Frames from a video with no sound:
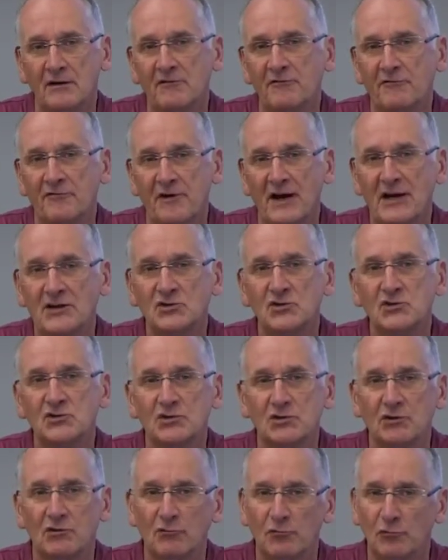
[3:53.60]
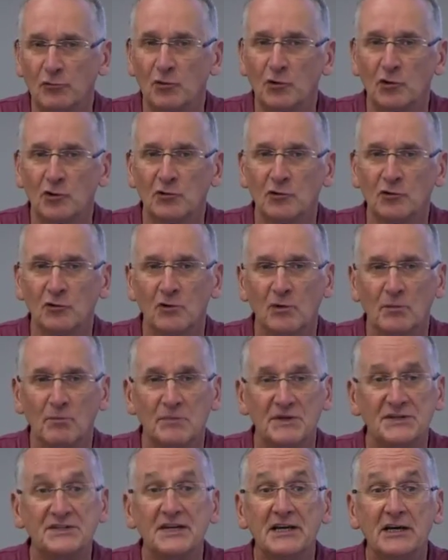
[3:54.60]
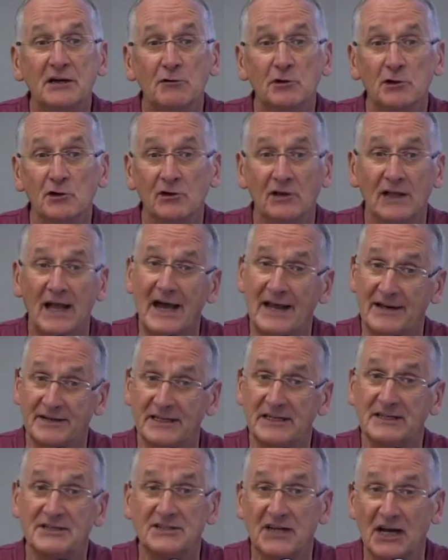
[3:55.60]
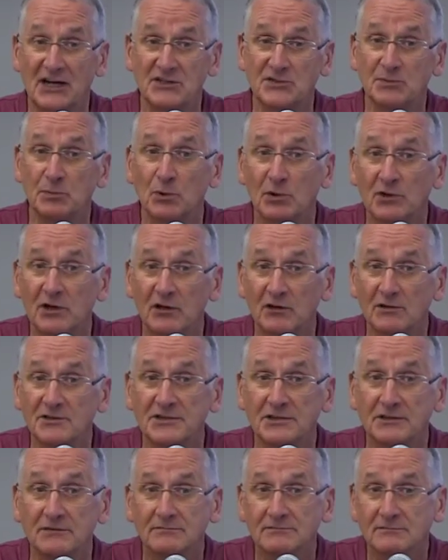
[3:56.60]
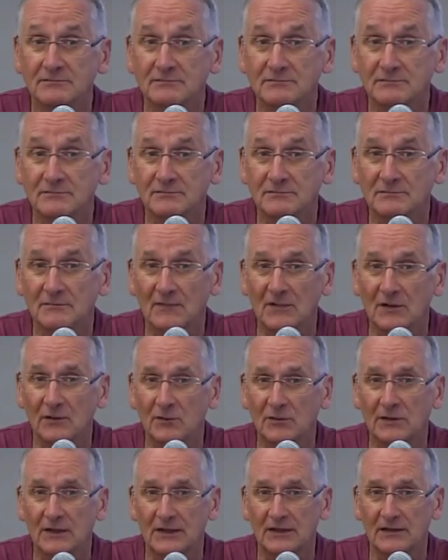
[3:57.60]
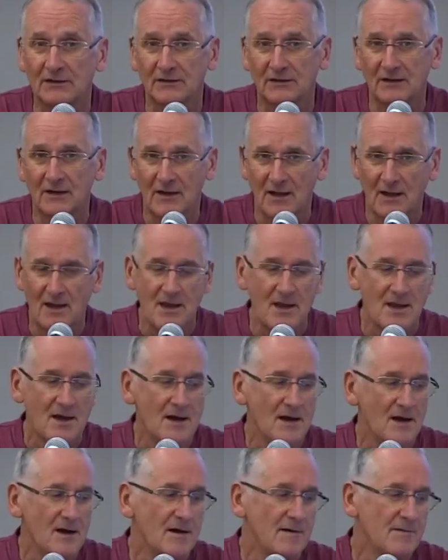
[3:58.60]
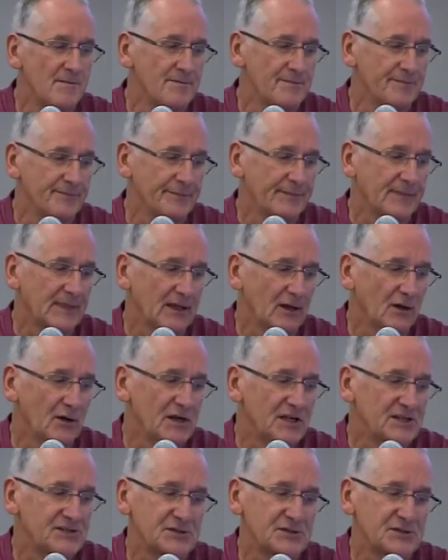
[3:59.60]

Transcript: French rural material and intangible culture. Okay? Um, you know, he